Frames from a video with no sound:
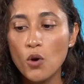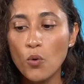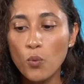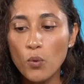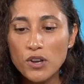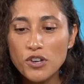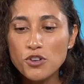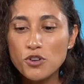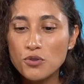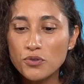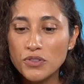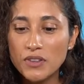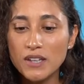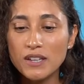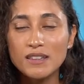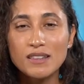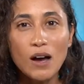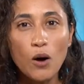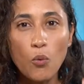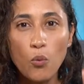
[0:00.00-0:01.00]
what do you
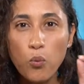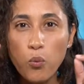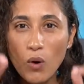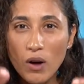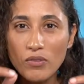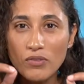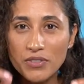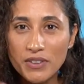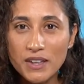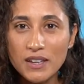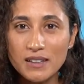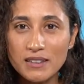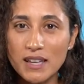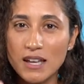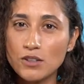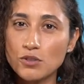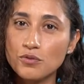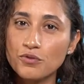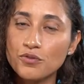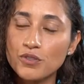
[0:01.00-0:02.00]
think that one thing
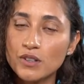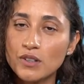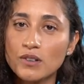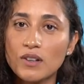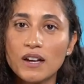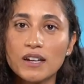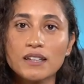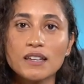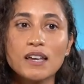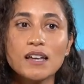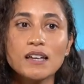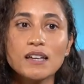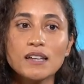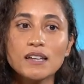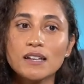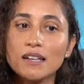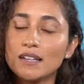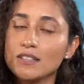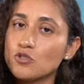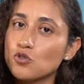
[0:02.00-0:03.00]
that you feel like
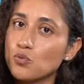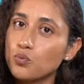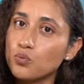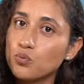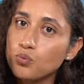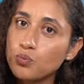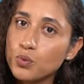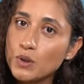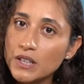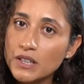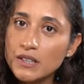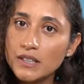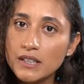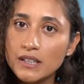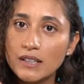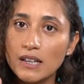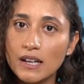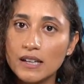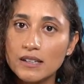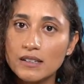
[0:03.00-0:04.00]
it's
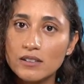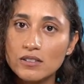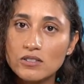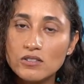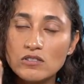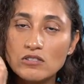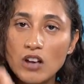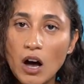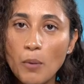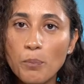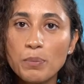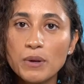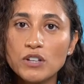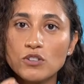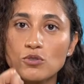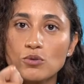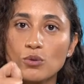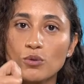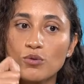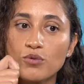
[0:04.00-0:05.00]
really like stopping
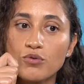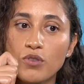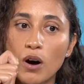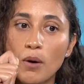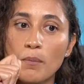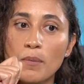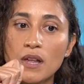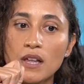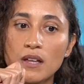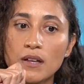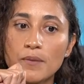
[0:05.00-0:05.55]
you from,